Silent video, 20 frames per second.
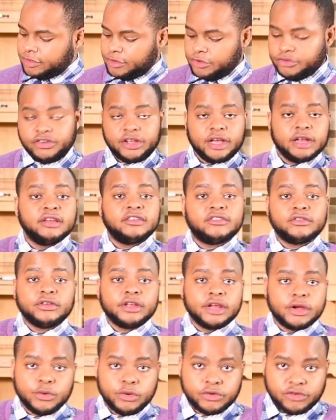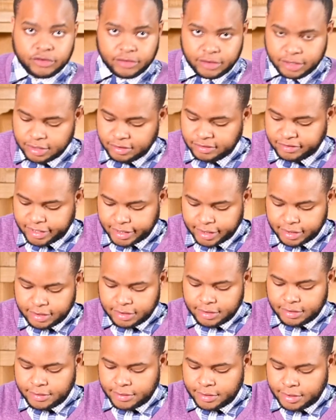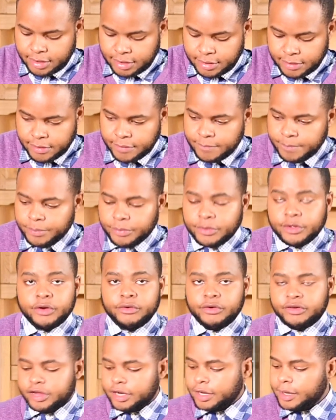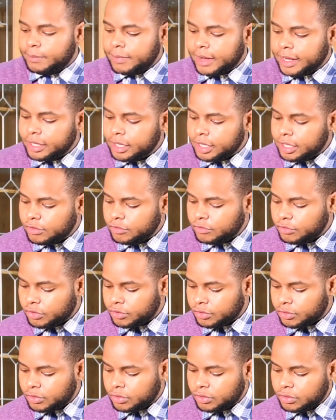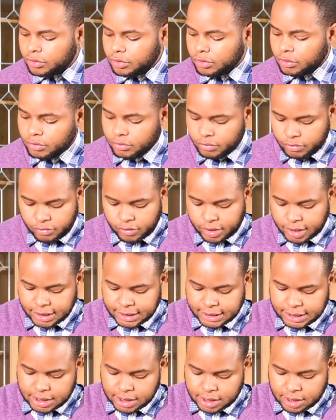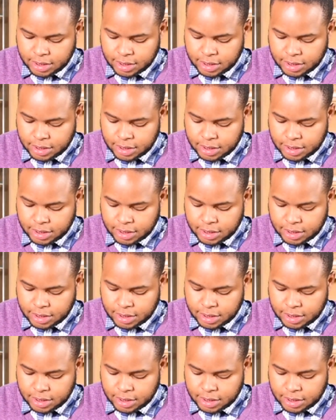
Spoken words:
your chicken is not yet cooked on the inside. Return it back into your rice.